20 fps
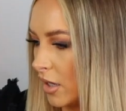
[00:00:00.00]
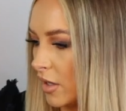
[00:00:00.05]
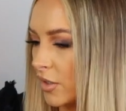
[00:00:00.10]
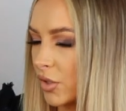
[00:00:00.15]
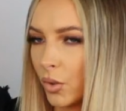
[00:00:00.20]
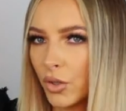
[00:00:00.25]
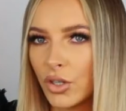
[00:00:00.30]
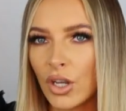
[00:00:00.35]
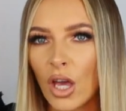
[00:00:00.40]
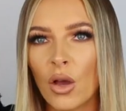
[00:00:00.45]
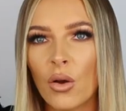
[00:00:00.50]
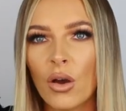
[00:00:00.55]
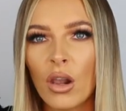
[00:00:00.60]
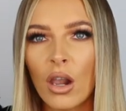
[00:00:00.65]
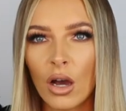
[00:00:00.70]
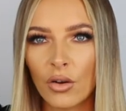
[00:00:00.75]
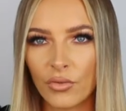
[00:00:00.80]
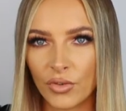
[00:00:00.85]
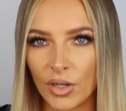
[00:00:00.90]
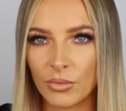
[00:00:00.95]
So I know a
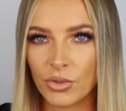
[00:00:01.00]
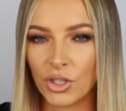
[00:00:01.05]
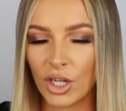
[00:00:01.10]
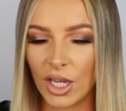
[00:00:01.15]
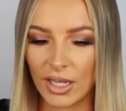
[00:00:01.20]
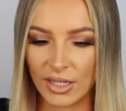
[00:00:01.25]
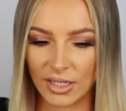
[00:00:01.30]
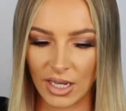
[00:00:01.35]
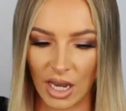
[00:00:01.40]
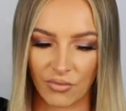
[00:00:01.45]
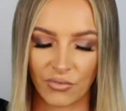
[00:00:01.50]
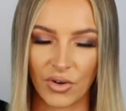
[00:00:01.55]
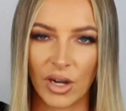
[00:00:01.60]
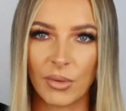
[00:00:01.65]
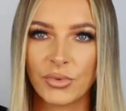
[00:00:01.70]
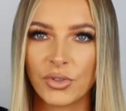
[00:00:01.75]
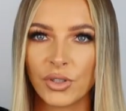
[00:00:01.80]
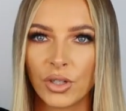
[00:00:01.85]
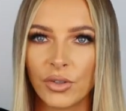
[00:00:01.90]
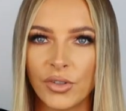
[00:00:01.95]
lot of ripped jeans have
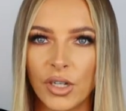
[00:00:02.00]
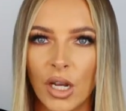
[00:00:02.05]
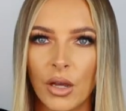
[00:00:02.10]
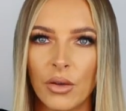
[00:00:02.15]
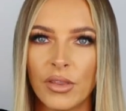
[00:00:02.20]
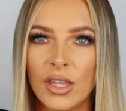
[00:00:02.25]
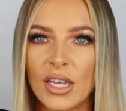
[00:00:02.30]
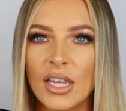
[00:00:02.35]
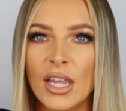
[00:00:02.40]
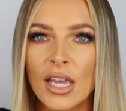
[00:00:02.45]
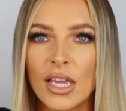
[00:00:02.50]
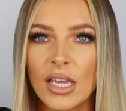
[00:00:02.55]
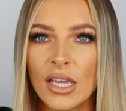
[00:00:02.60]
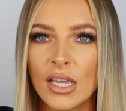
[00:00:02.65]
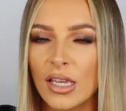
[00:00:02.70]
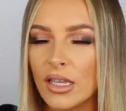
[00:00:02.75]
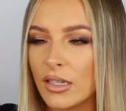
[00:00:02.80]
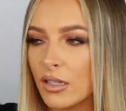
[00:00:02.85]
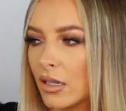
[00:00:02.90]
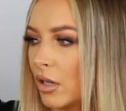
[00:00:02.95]
rips sort of, you know, at the
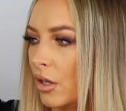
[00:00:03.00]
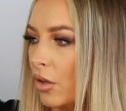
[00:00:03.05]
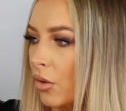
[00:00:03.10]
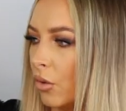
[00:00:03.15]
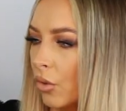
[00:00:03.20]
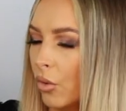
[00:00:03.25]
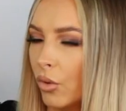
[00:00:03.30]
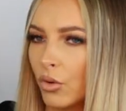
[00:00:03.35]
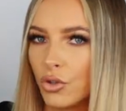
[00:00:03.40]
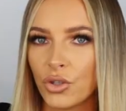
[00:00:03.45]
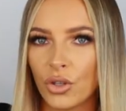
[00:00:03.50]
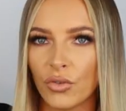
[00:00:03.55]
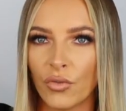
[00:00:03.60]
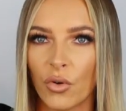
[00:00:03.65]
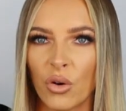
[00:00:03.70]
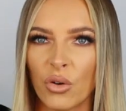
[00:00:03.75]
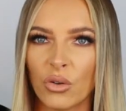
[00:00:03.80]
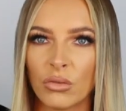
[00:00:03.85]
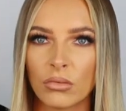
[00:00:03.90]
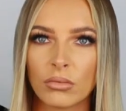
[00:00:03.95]
knees or sort of
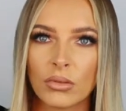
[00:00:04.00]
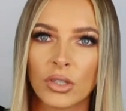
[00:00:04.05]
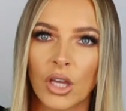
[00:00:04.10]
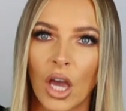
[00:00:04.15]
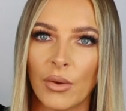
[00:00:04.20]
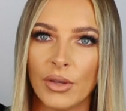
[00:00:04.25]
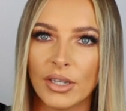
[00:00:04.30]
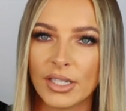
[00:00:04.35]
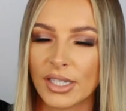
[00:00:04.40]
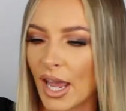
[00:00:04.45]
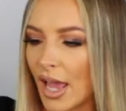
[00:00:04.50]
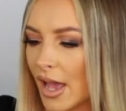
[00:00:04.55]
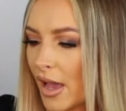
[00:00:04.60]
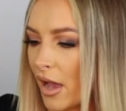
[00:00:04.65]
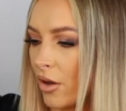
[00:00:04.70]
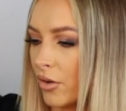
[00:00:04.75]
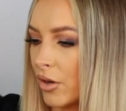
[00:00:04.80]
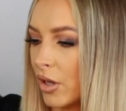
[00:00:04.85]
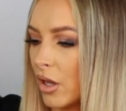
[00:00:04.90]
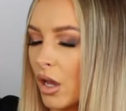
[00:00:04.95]
all going
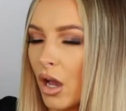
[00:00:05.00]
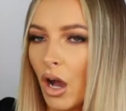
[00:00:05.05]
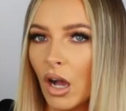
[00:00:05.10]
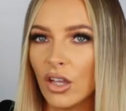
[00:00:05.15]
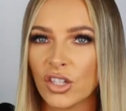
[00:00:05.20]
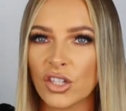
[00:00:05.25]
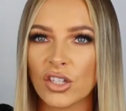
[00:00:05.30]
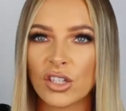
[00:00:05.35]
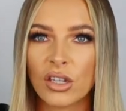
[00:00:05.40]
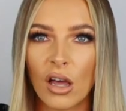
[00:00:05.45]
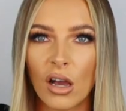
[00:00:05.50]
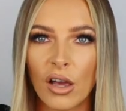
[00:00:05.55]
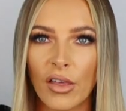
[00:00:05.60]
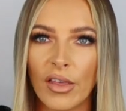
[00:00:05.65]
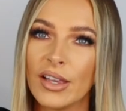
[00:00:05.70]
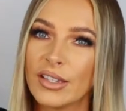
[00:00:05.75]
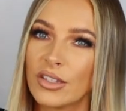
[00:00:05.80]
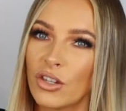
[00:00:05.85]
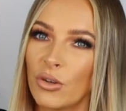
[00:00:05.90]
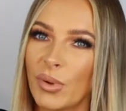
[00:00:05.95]
down. I just like
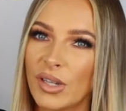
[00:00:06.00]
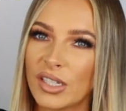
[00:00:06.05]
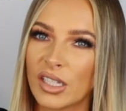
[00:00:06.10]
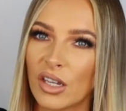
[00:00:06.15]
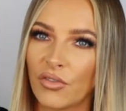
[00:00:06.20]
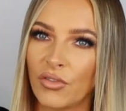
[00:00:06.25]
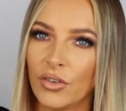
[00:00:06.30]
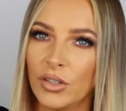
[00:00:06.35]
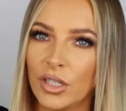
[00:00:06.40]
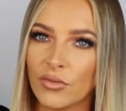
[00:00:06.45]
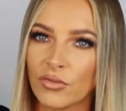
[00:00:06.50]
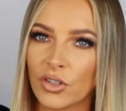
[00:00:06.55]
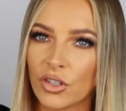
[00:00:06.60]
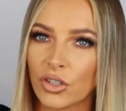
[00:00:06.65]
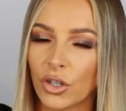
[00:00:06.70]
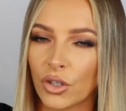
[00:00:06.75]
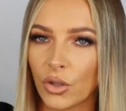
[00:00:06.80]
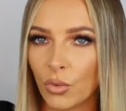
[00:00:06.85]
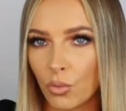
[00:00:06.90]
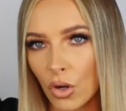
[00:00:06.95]
these are a bit different. They've just
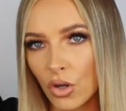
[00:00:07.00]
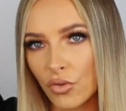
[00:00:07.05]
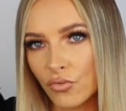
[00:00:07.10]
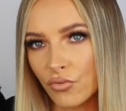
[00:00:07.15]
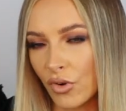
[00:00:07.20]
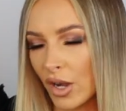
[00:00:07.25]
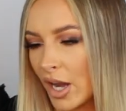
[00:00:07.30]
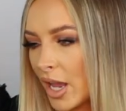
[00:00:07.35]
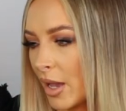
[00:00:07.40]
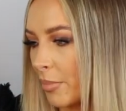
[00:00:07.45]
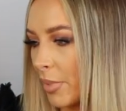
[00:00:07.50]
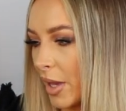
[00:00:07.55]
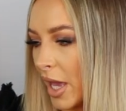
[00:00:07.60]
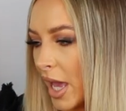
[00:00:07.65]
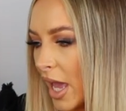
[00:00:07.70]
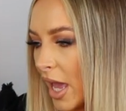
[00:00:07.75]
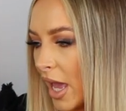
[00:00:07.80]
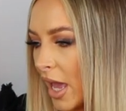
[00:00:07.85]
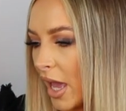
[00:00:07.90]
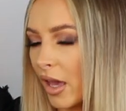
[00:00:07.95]
got the one rip
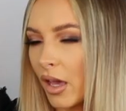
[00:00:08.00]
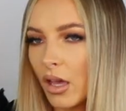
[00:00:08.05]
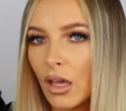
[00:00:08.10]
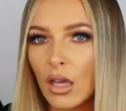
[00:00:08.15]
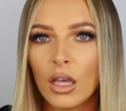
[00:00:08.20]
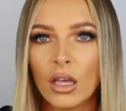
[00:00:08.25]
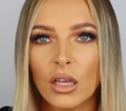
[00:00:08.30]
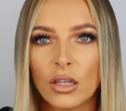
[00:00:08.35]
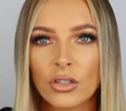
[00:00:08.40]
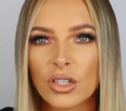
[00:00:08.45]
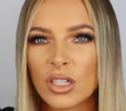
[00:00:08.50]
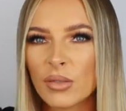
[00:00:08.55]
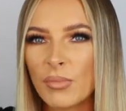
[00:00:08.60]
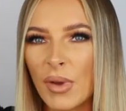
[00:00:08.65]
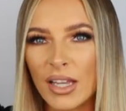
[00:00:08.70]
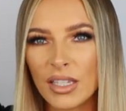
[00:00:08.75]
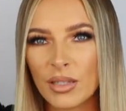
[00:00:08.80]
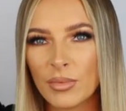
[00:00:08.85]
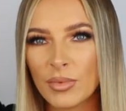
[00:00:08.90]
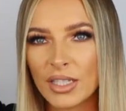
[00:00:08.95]
here. Just
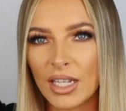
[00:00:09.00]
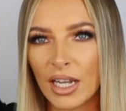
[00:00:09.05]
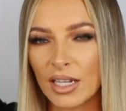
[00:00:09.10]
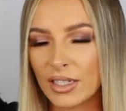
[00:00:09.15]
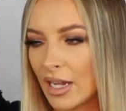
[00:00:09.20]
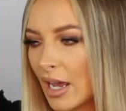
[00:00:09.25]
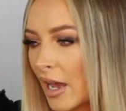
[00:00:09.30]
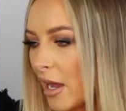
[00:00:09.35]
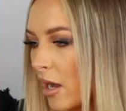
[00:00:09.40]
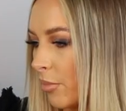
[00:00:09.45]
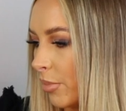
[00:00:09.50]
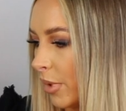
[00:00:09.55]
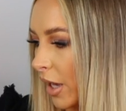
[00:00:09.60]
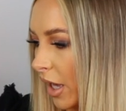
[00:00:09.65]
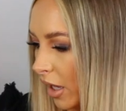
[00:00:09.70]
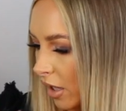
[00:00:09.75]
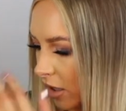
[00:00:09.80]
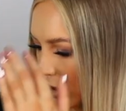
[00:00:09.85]
makes them stand out a bit.